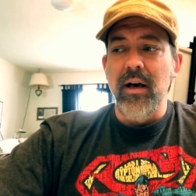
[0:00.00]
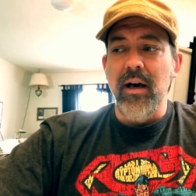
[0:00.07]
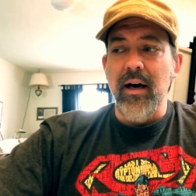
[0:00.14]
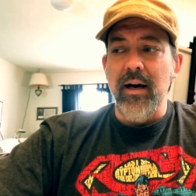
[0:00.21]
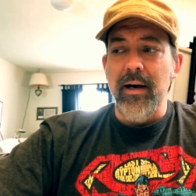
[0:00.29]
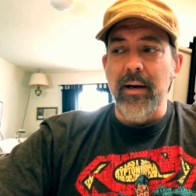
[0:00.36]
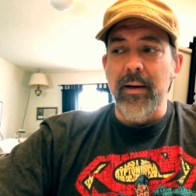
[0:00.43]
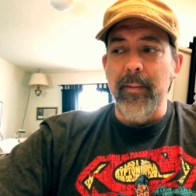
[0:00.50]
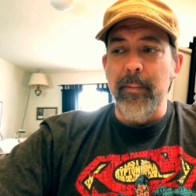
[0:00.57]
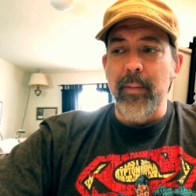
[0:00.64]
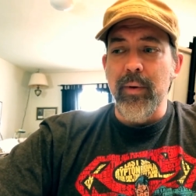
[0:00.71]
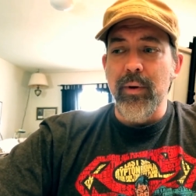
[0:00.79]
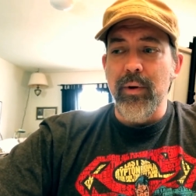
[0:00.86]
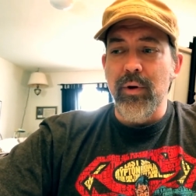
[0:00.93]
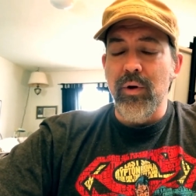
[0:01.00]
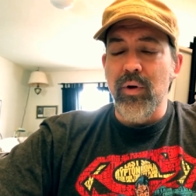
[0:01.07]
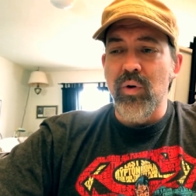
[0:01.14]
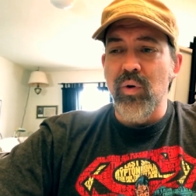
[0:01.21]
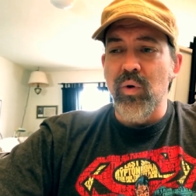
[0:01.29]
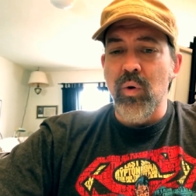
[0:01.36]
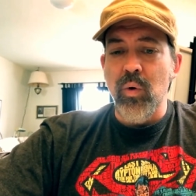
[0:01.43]
um,
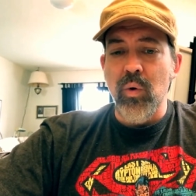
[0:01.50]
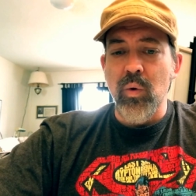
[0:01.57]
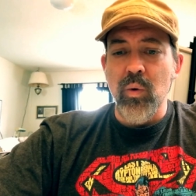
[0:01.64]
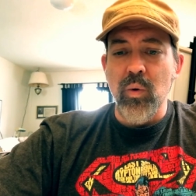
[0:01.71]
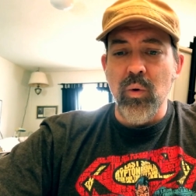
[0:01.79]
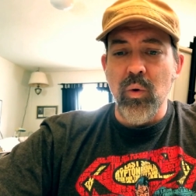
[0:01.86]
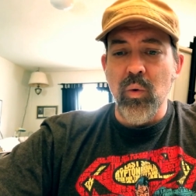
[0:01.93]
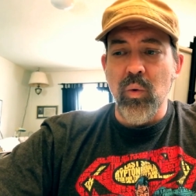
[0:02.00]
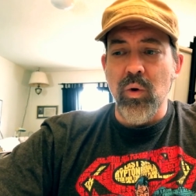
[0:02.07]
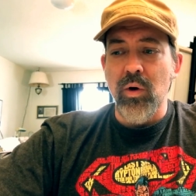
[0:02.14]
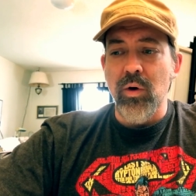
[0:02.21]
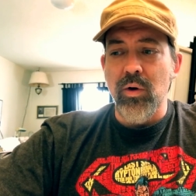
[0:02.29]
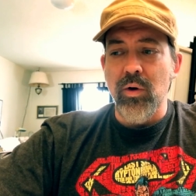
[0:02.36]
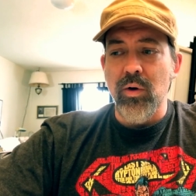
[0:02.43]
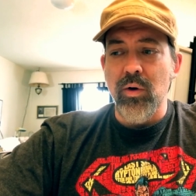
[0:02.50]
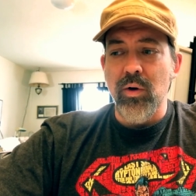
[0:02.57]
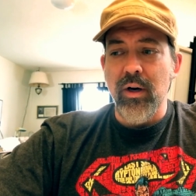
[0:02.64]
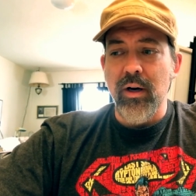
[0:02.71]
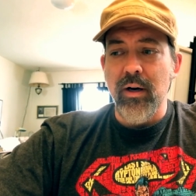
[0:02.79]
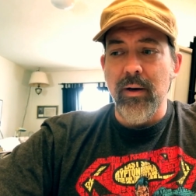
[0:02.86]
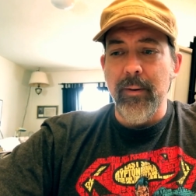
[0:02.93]
who were,
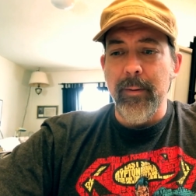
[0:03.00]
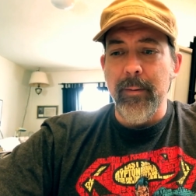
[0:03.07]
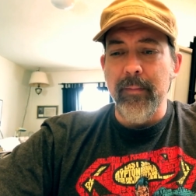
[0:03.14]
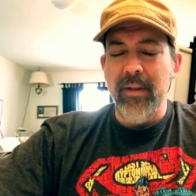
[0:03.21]
uh,